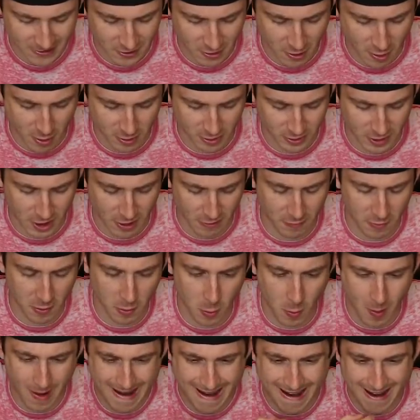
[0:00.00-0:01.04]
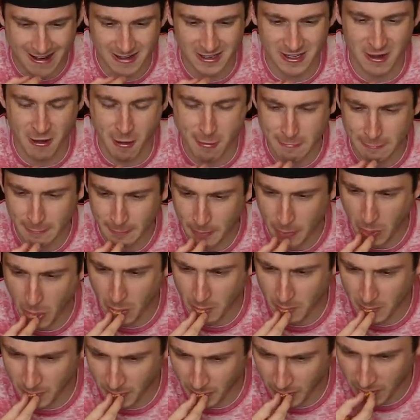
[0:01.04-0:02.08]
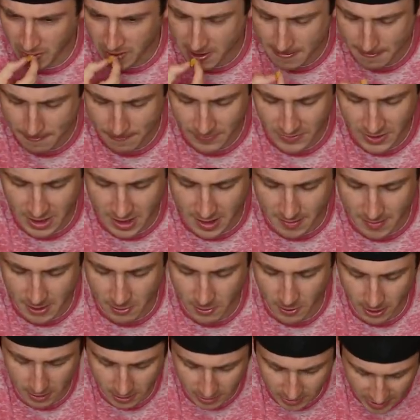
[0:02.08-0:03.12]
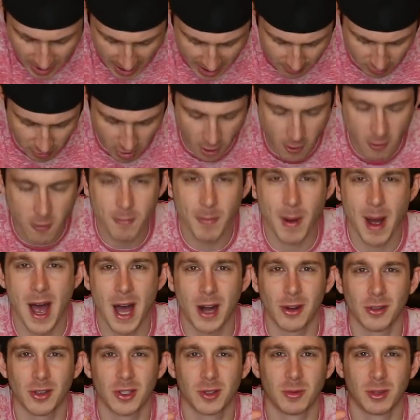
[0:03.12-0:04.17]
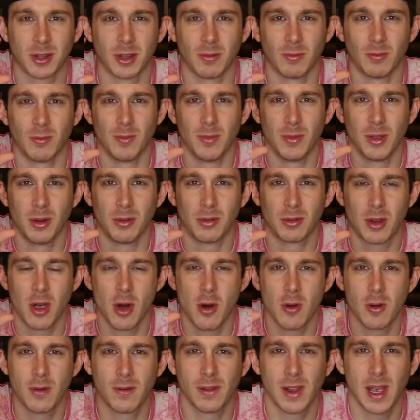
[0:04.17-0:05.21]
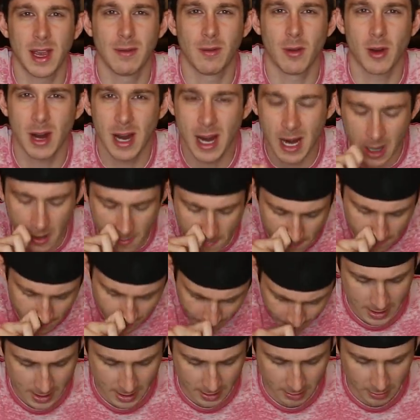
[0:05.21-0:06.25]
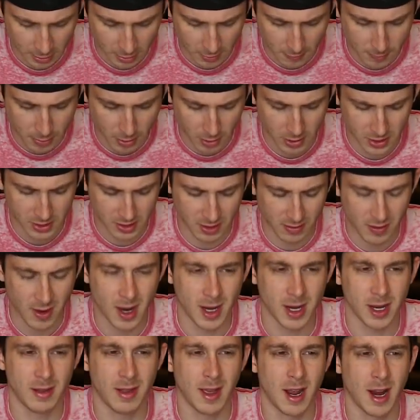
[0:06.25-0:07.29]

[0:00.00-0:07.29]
so there's definitely wax. It's like I'm eating one of those damn Coke bottles with the little Coke flavoring in them. I got a little burst of honey